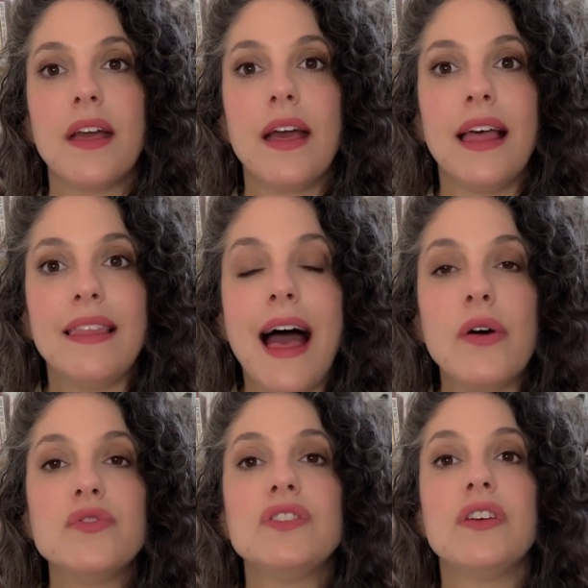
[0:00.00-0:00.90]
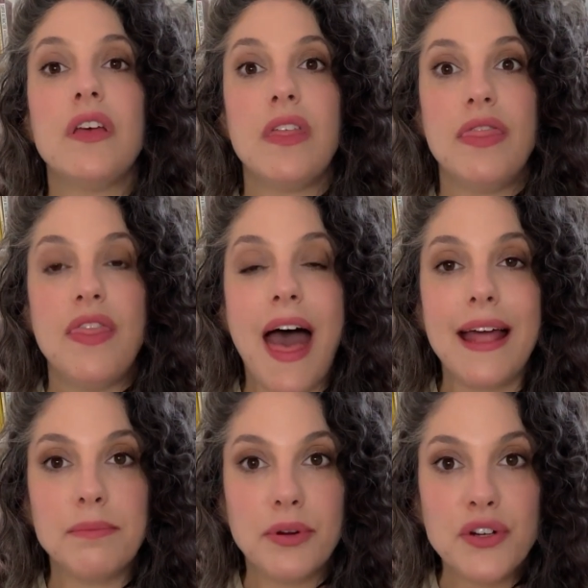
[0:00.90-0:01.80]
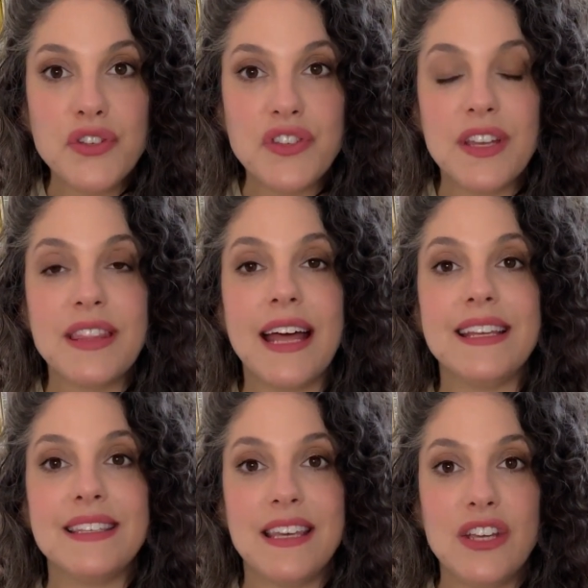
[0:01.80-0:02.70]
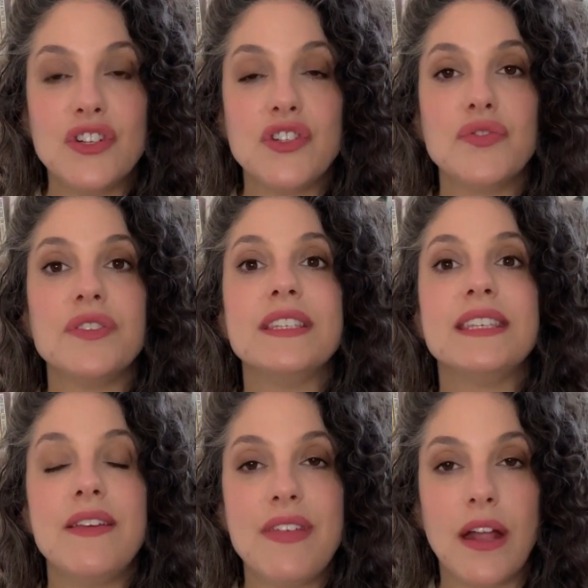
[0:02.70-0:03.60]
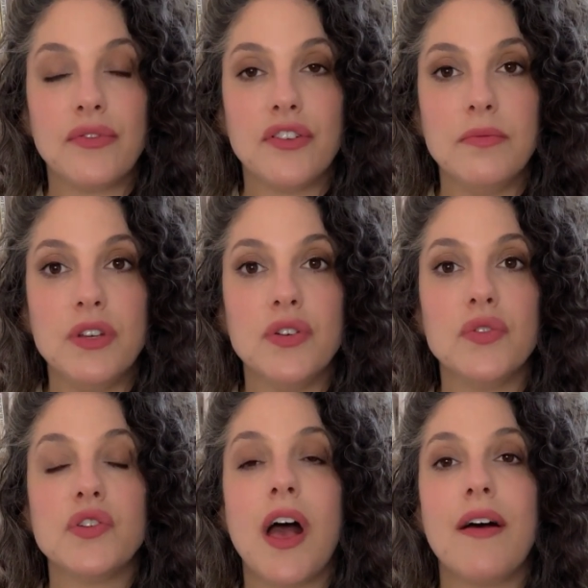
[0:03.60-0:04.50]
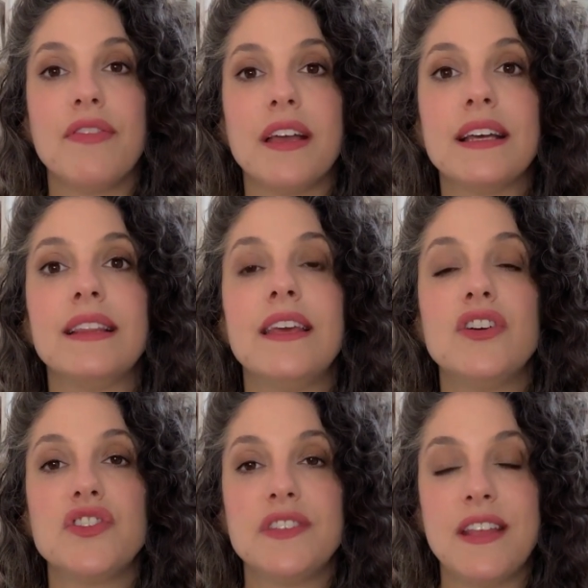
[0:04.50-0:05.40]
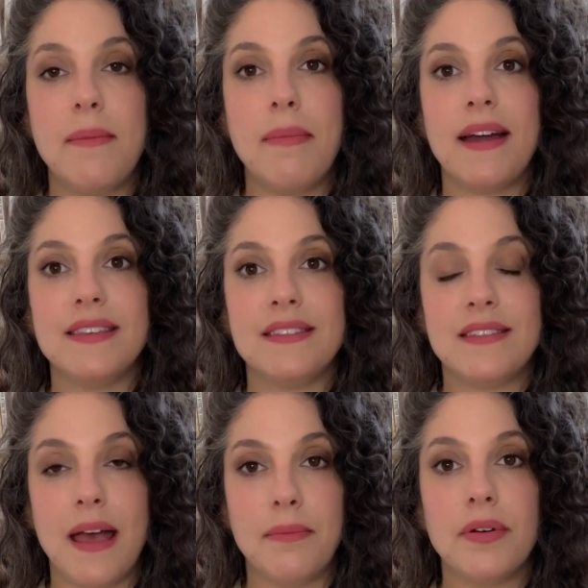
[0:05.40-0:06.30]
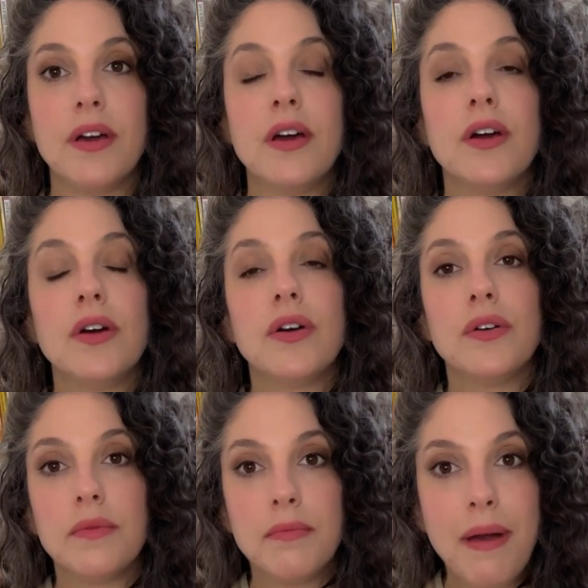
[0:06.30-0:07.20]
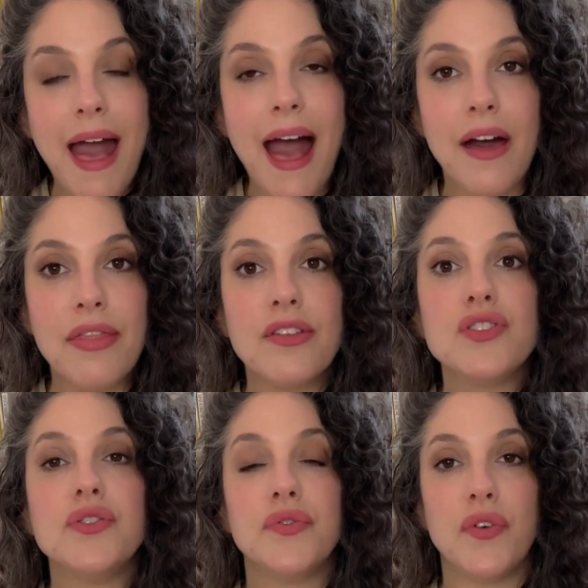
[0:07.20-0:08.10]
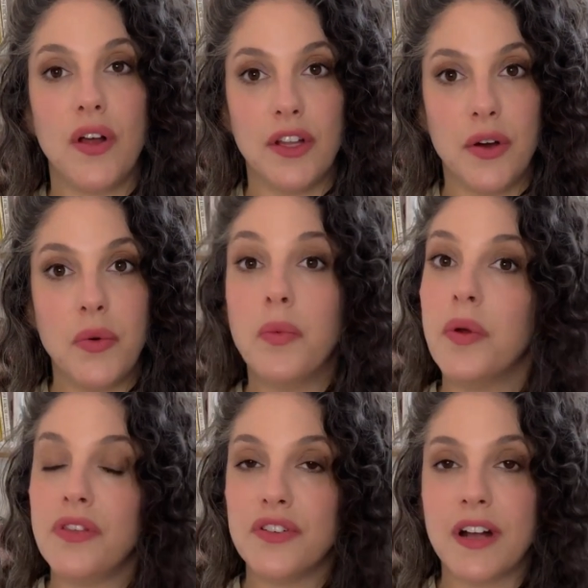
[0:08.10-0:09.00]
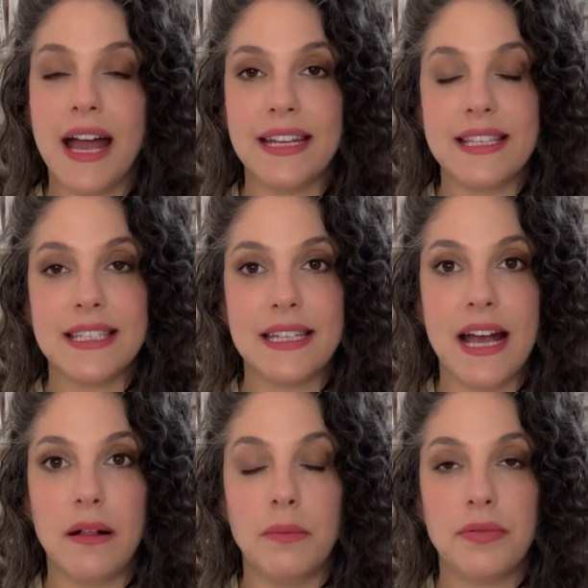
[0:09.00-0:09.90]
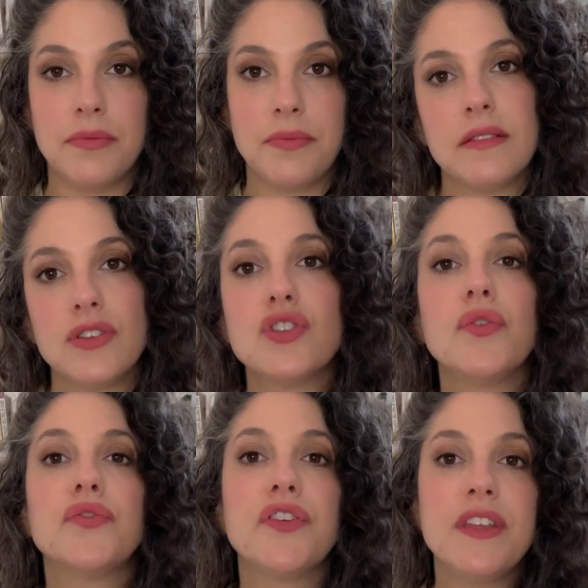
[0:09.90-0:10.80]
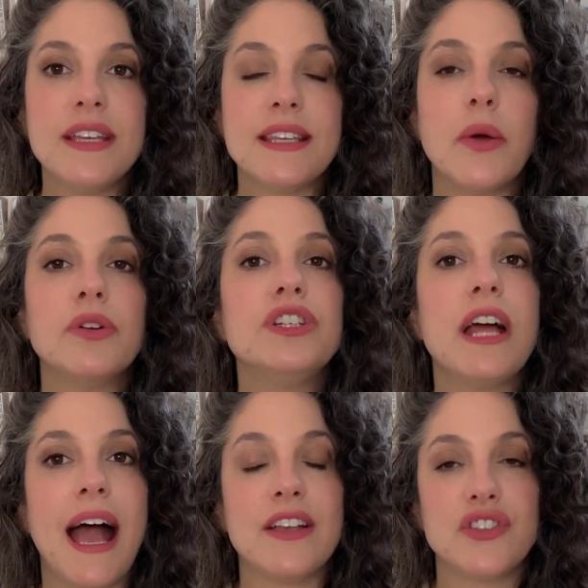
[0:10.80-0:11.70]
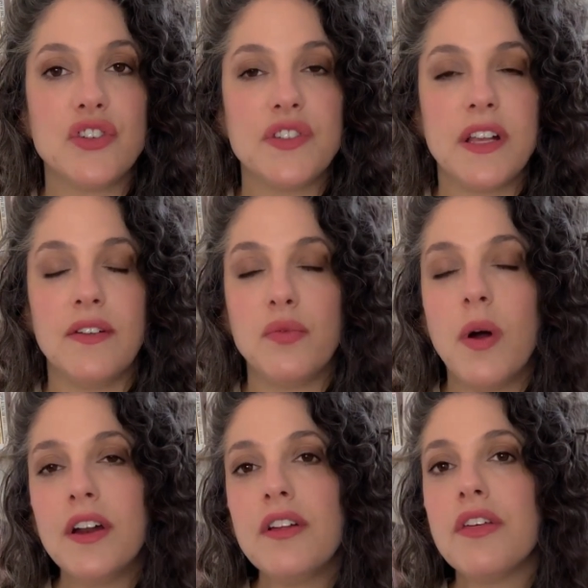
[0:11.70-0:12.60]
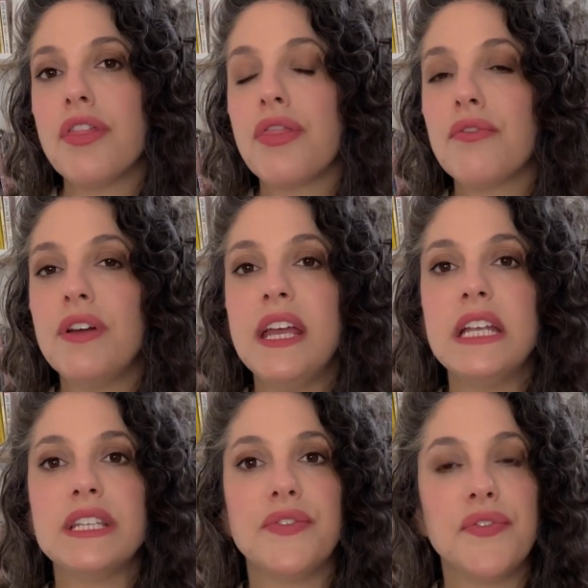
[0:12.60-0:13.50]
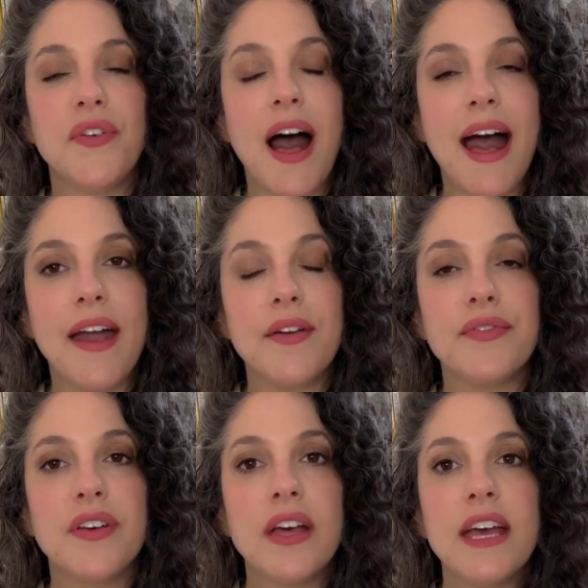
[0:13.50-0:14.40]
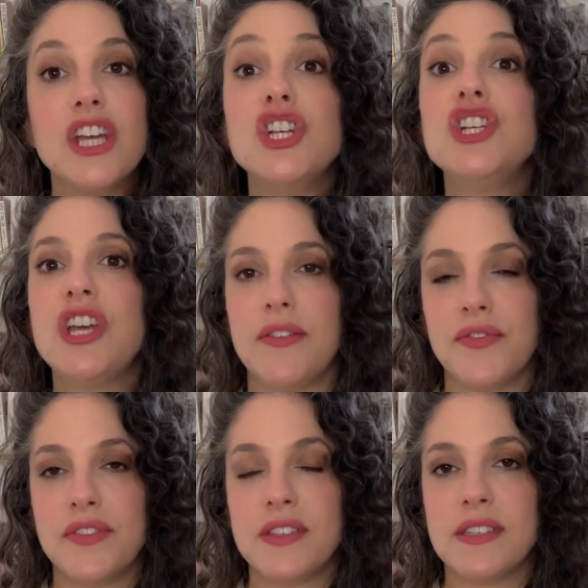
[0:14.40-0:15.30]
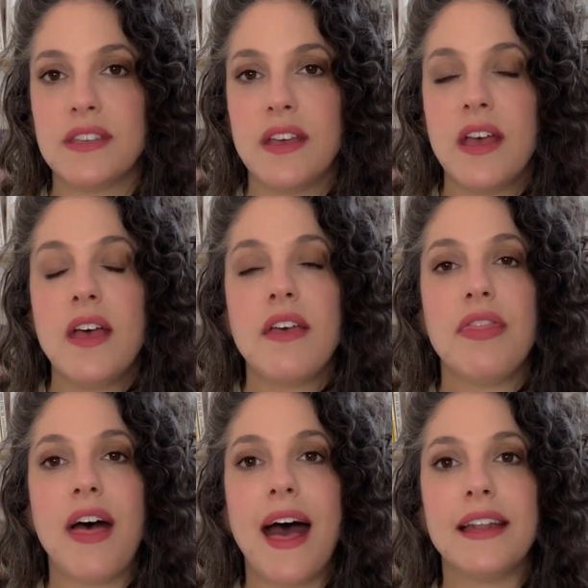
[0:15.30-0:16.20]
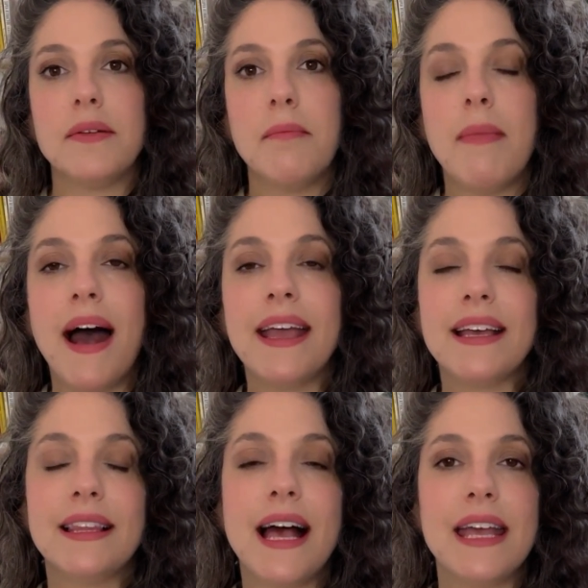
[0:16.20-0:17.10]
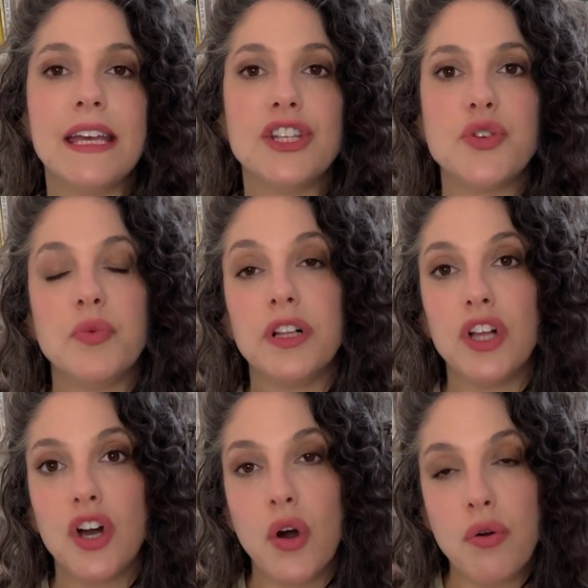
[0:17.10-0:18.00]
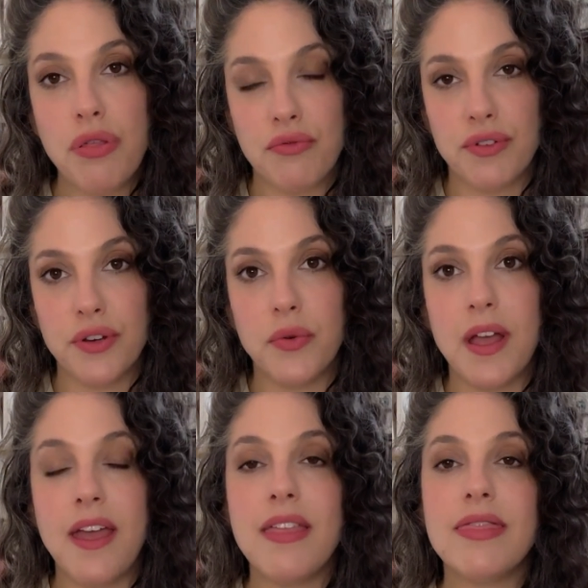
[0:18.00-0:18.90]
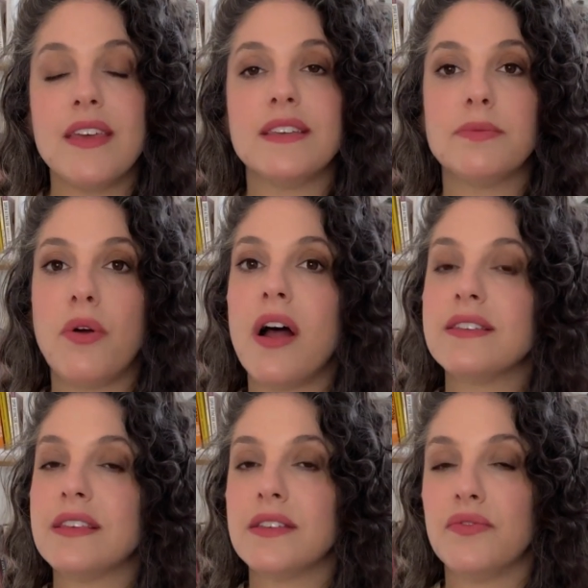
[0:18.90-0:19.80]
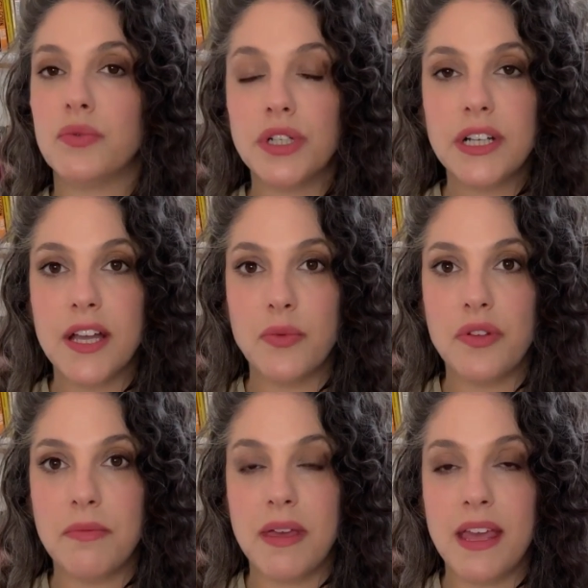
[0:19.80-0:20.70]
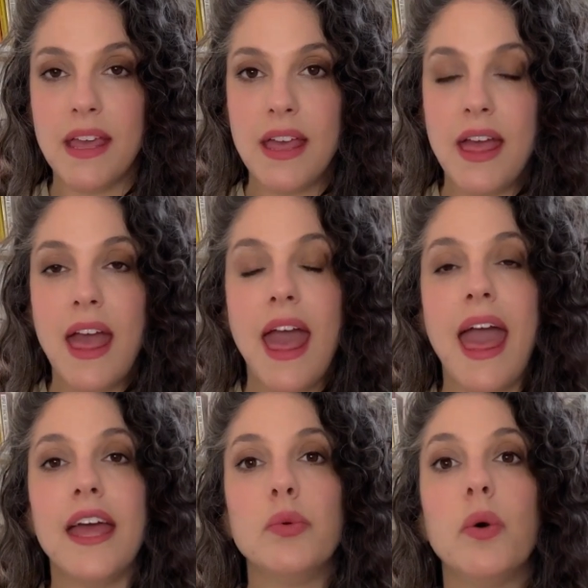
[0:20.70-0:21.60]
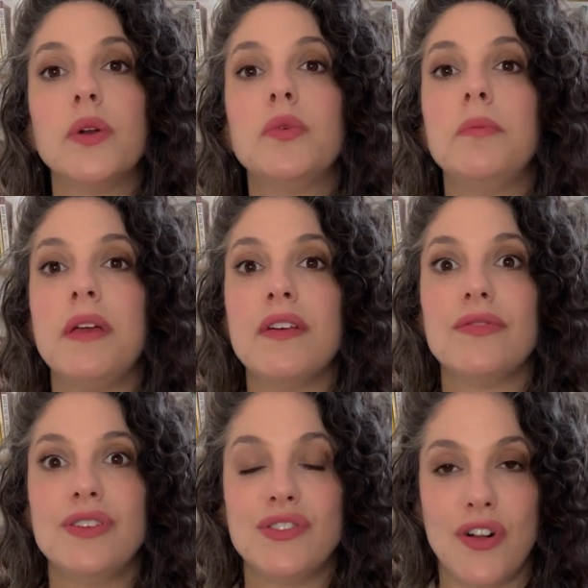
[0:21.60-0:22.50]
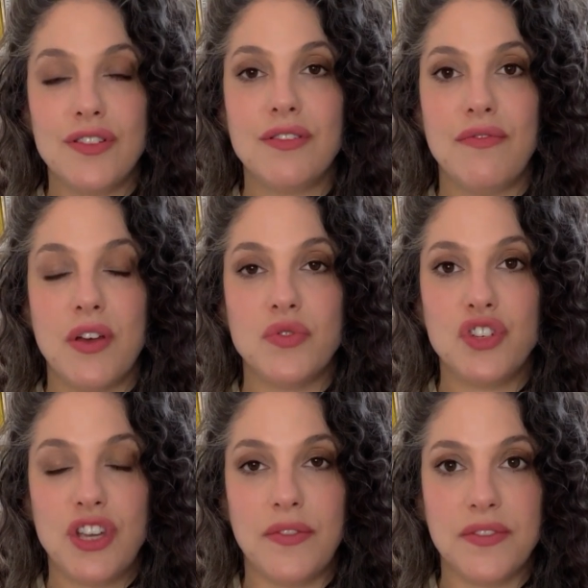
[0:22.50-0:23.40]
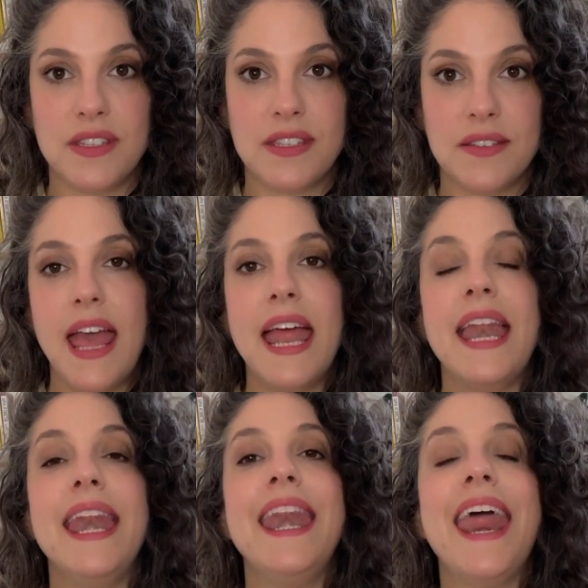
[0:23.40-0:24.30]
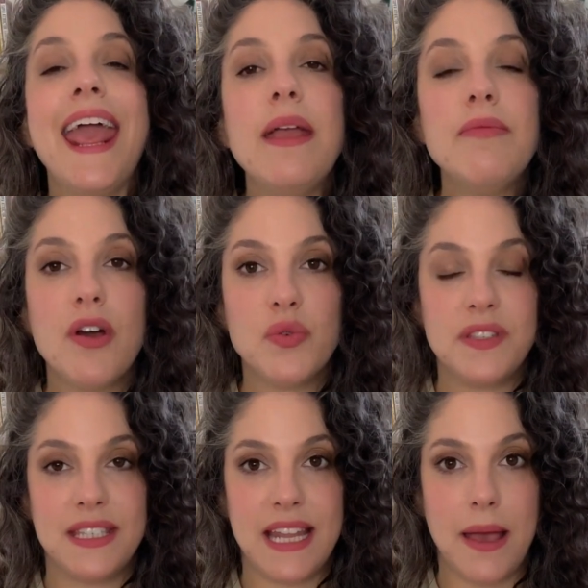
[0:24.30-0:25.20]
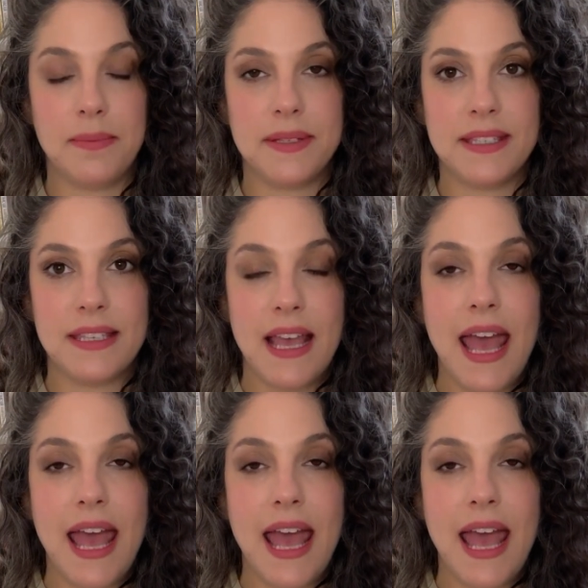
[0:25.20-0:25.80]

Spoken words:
allows that person that is here to receive that from you to have the clear step-by-step path to follow with your guidance and help. So for this, I want you to ask yourself, what are the 3 to 5 shifts that my client will go through in this process of working with me, and what will be the results of those shifts? Name those steps